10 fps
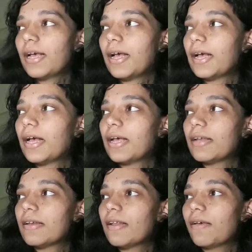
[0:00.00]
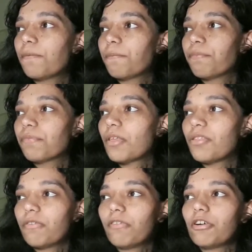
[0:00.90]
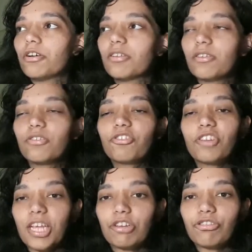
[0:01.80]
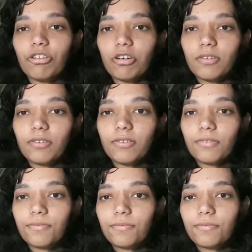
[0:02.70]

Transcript: and the forest is dangerous.